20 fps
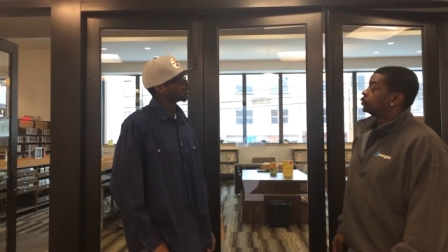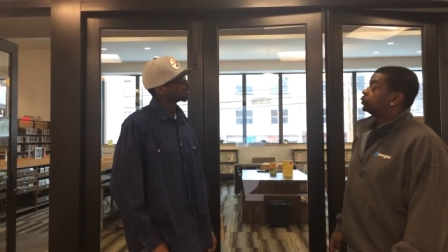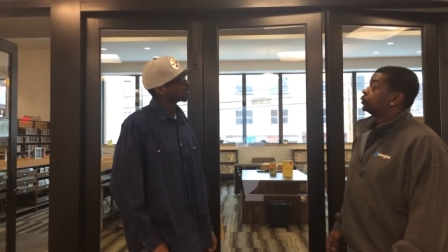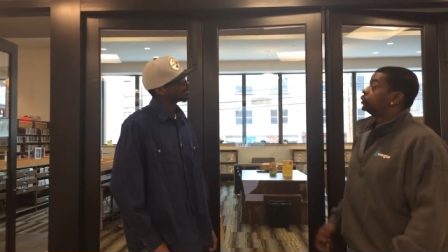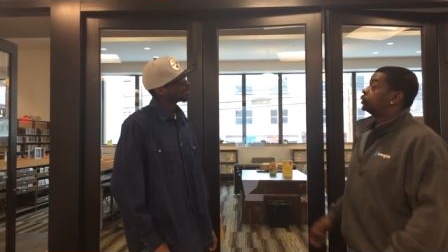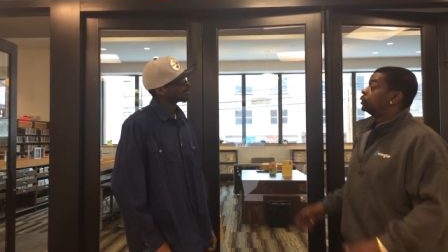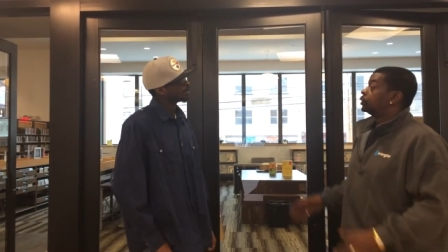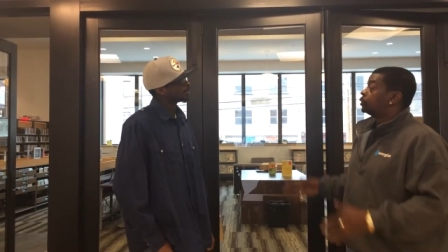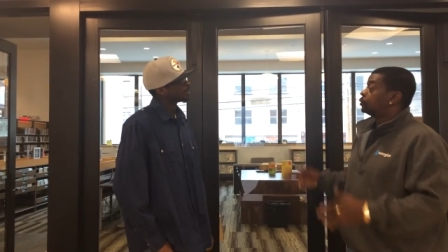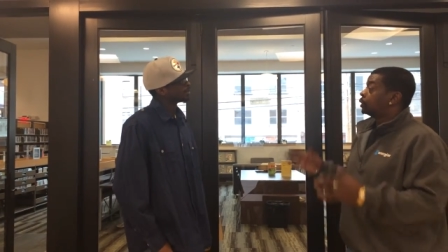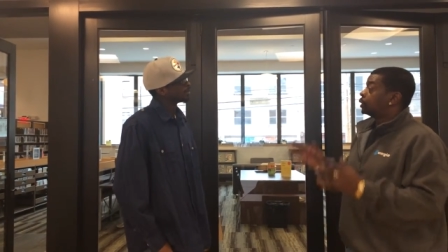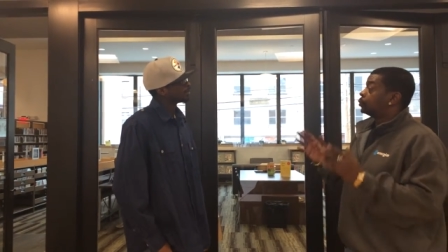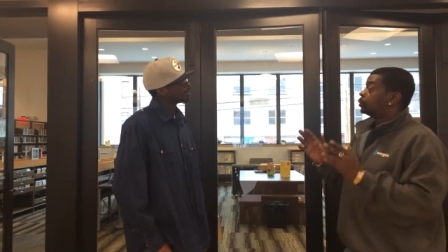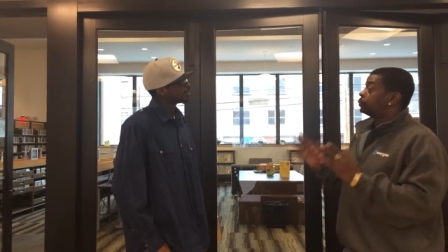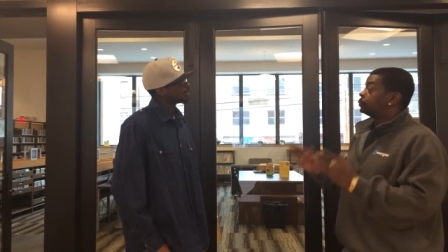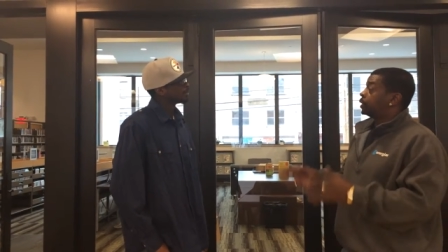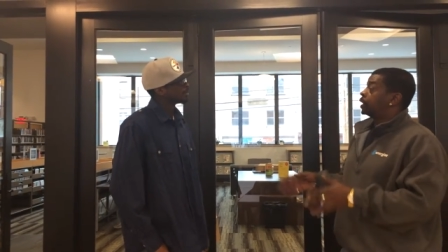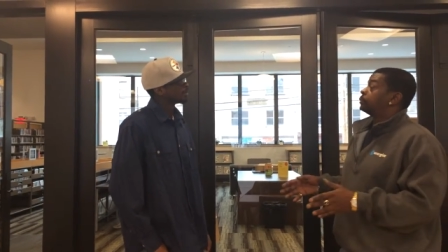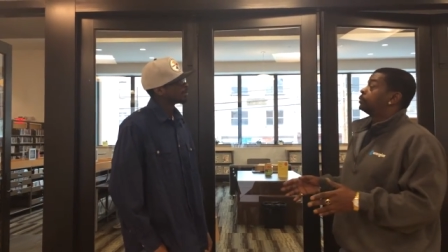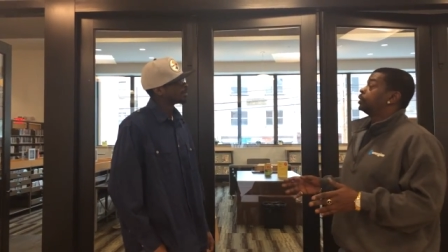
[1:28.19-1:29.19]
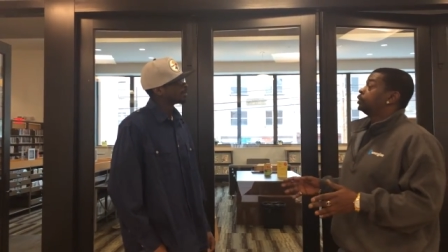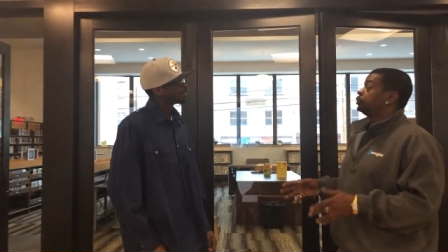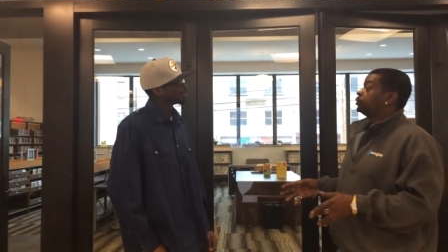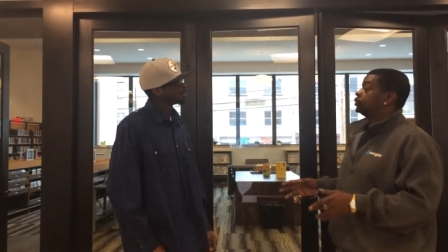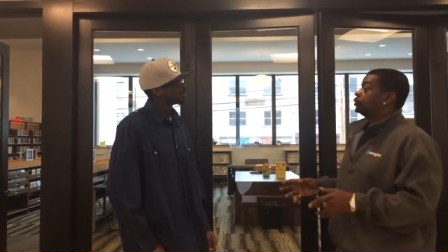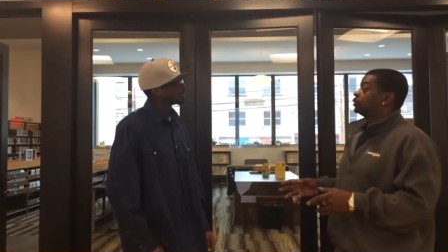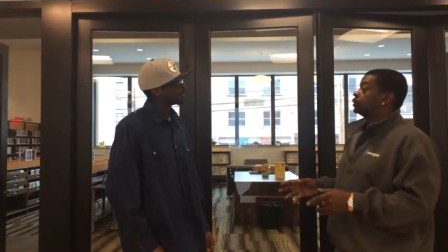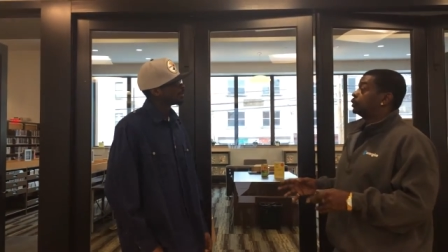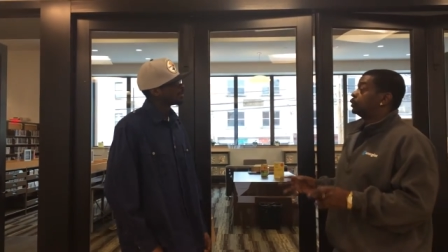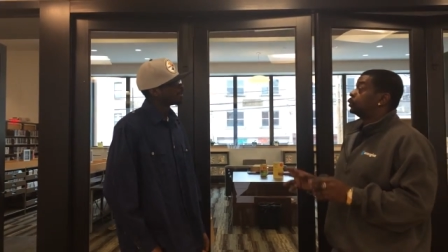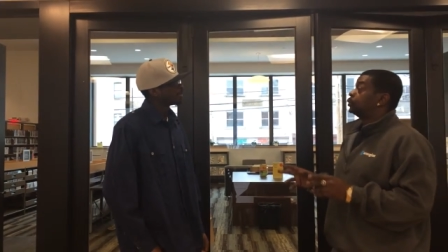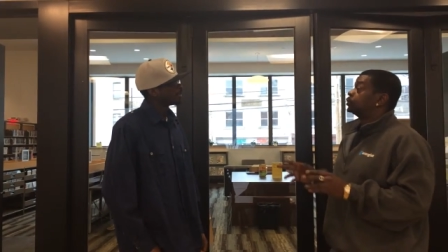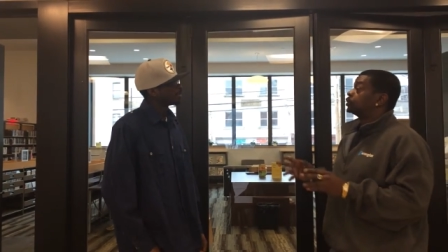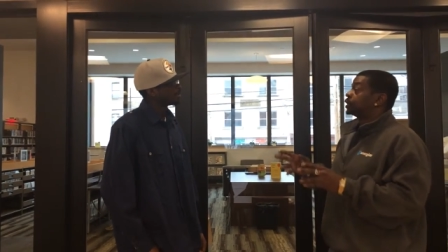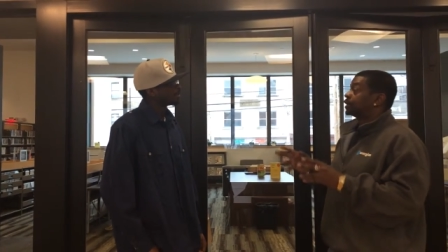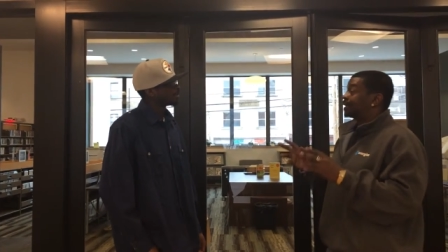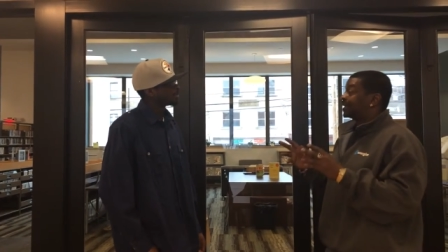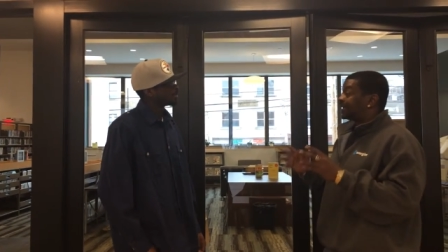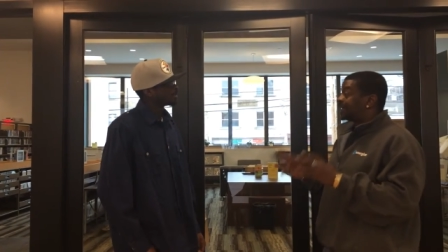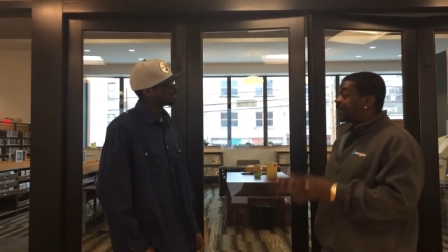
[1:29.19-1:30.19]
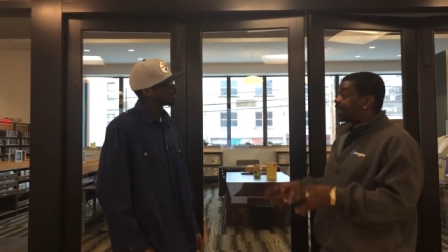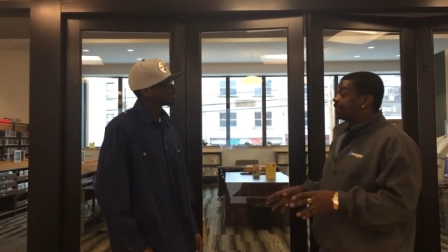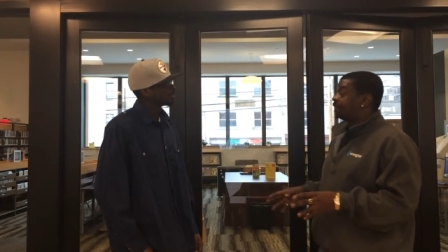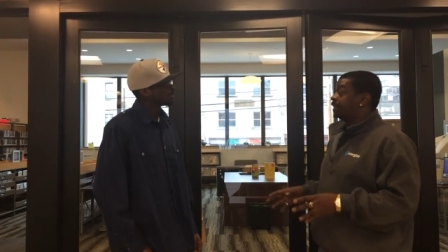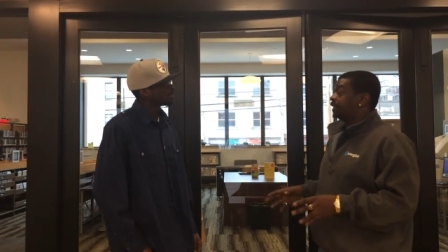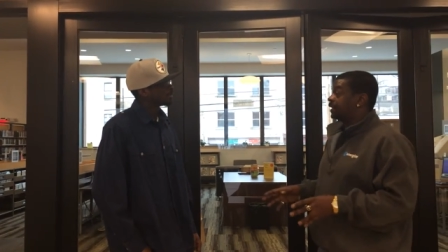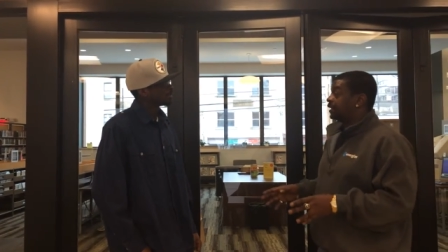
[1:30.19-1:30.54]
Well, you know what? We're probably losing a lot of